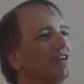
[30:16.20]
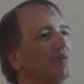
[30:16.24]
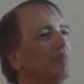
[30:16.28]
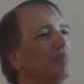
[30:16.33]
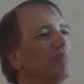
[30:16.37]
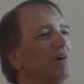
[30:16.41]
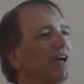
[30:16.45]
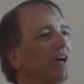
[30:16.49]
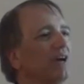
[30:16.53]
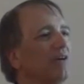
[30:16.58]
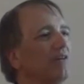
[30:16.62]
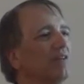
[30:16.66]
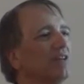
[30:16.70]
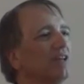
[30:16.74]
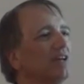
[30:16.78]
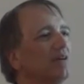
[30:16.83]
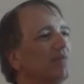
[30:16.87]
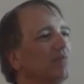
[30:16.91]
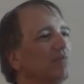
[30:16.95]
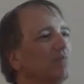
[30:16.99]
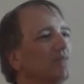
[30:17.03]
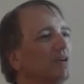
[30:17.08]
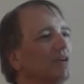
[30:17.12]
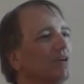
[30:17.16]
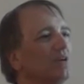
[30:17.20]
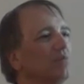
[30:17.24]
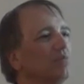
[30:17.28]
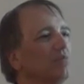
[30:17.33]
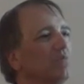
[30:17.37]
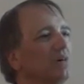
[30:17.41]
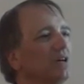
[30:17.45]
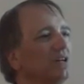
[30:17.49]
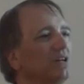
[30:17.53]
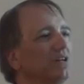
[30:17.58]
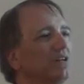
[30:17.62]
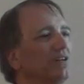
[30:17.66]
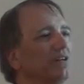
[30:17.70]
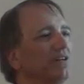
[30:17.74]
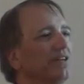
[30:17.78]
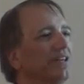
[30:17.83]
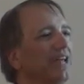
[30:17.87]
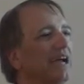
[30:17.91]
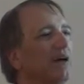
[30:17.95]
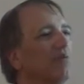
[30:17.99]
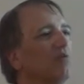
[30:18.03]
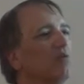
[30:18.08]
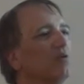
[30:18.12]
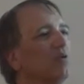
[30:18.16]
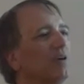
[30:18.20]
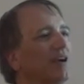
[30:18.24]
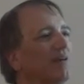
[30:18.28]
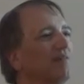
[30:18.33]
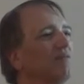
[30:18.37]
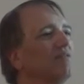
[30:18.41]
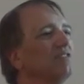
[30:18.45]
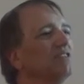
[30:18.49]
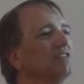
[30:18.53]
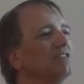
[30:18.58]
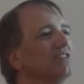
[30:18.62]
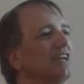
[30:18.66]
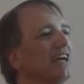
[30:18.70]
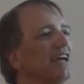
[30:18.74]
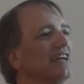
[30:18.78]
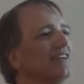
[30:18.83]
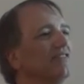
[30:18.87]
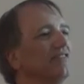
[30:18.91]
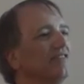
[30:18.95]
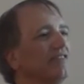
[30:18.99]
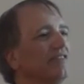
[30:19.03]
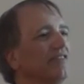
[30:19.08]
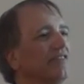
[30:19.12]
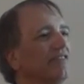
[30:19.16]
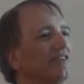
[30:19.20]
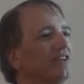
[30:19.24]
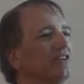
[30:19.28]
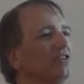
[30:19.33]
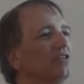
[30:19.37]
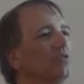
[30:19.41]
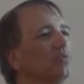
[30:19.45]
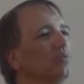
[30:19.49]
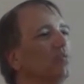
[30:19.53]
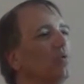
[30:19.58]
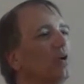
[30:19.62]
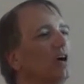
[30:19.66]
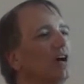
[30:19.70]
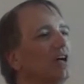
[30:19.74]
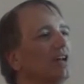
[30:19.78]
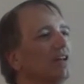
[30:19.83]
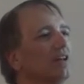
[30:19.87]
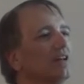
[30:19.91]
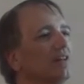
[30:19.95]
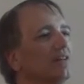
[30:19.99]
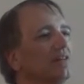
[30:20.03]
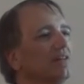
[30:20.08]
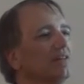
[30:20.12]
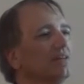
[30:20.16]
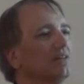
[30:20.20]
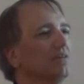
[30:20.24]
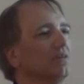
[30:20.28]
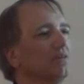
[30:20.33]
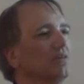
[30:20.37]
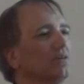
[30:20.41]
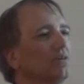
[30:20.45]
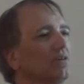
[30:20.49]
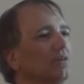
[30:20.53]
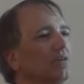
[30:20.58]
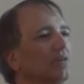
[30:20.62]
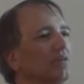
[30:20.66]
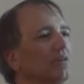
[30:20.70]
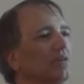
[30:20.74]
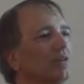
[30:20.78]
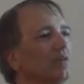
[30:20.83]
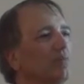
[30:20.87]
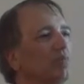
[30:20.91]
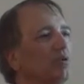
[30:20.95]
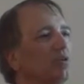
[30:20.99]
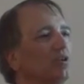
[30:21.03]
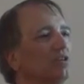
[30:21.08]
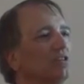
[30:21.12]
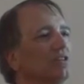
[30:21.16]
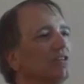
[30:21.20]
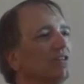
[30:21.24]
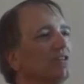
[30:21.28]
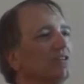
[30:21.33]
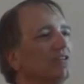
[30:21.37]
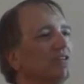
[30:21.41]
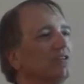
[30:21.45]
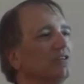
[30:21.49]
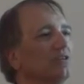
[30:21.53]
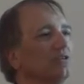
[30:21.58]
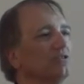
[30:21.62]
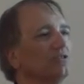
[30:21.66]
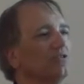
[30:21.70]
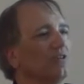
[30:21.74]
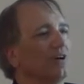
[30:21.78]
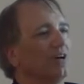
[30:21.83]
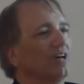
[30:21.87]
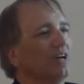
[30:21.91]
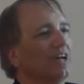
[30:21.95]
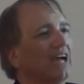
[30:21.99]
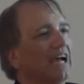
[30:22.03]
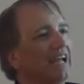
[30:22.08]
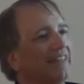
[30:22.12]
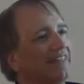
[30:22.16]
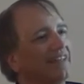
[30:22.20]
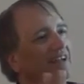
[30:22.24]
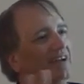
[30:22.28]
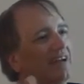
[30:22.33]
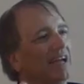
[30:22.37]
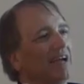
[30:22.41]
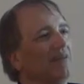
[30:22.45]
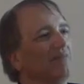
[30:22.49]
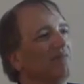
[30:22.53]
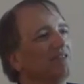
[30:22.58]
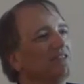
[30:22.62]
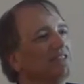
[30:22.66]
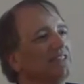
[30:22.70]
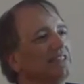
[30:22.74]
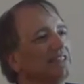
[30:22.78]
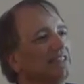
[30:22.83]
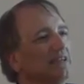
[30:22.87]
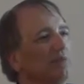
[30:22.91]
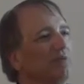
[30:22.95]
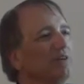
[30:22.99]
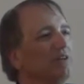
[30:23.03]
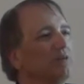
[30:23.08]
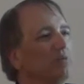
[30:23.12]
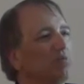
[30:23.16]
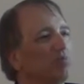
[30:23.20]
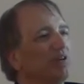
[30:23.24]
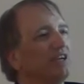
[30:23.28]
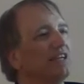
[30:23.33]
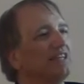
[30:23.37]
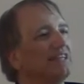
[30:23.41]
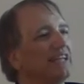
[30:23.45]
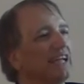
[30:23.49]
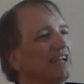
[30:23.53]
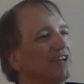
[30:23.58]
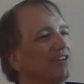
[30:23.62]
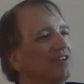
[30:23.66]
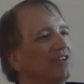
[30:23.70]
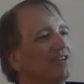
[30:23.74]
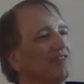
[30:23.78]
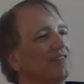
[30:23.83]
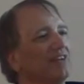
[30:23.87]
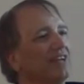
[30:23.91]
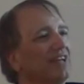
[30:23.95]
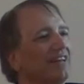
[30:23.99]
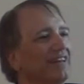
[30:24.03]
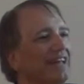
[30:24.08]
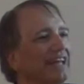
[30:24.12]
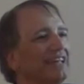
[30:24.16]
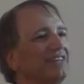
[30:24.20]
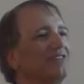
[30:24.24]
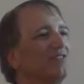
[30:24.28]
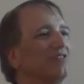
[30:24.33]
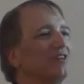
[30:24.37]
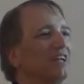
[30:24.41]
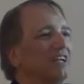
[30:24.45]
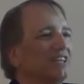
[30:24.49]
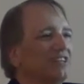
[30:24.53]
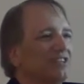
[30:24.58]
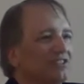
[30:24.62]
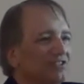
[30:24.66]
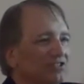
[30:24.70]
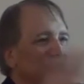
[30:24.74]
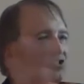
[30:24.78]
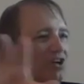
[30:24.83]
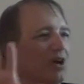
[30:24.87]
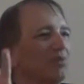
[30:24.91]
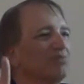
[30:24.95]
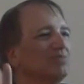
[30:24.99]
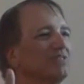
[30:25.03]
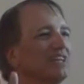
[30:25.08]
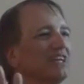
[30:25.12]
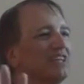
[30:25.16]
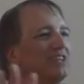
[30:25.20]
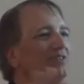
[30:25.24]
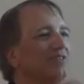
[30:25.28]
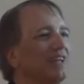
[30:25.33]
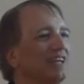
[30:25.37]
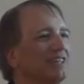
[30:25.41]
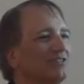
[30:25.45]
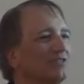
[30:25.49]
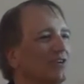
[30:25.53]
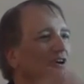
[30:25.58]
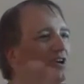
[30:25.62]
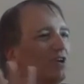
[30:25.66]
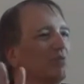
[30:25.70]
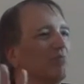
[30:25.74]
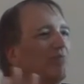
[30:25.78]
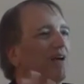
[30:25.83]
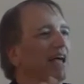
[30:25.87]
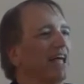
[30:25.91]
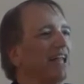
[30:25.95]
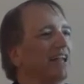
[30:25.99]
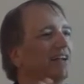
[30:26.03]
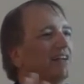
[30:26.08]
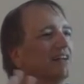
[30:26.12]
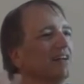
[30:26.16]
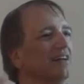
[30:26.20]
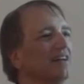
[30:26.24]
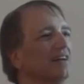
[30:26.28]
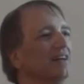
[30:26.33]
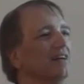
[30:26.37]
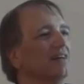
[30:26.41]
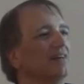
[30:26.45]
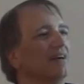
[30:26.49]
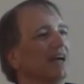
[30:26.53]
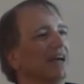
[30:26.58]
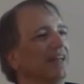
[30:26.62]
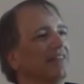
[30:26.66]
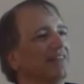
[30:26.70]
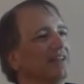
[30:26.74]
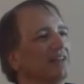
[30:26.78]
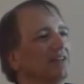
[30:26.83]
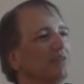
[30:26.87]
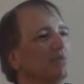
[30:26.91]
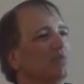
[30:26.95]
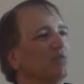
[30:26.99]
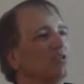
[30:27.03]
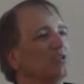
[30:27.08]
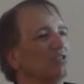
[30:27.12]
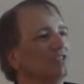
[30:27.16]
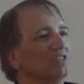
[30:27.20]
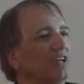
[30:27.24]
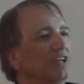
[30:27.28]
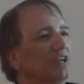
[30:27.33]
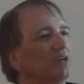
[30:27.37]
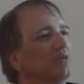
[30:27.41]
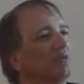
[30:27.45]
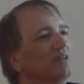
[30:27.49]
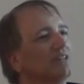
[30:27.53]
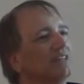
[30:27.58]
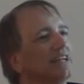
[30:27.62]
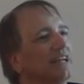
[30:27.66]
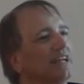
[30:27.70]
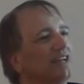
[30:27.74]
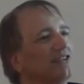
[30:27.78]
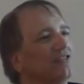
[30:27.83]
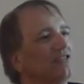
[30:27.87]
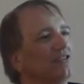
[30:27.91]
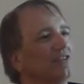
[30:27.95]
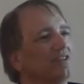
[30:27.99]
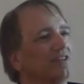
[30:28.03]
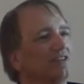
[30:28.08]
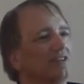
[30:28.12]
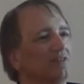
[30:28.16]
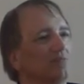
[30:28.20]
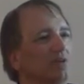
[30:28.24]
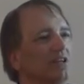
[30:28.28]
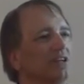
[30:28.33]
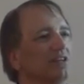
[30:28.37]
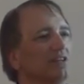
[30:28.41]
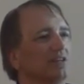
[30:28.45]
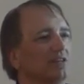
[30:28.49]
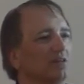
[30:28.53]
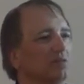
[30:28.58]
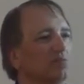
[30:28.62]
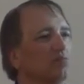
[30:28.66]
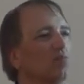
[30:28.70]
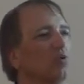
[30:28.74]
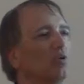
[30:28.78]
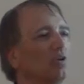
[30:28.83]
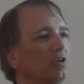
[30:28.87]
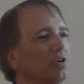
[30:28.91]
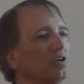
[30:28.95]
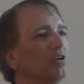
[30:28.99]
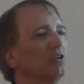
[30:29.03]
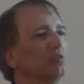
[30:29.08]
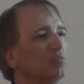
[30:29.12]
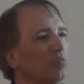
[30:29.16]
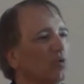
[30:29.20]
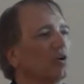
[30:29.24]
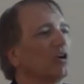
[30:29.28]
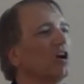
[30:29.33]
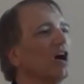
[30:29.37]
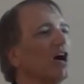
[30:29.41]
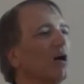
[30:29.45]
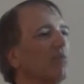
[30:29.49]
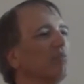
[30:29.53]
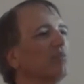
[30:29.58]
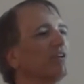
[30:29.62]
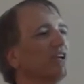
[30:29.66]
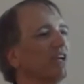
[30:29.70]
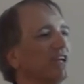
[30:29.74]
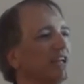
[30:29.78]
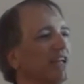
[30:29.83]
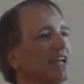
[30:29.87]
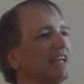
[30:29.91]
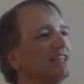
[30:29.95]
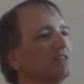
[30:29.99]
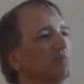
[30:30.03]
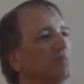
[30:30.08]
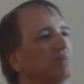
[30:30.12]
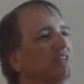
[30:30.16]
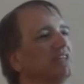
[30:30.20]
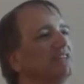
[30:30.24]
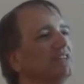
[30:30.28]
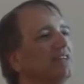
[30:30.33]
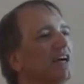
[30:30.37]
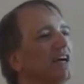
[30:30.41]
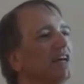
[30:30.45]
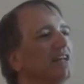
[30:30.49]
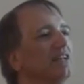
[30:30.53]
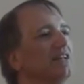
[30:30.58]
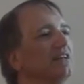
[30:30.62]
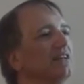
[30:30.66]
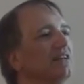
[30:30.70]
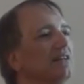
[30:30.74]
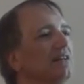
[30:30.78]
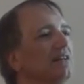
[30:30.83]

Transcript: to compare them, but that will emphasize the thing you want the person to do. So I think an emphasis, I mean, pre-attentive, that sort of like just jumps at you, that's automatic. I think the more subtle attention is, is more, you know, more complicated and has to be designed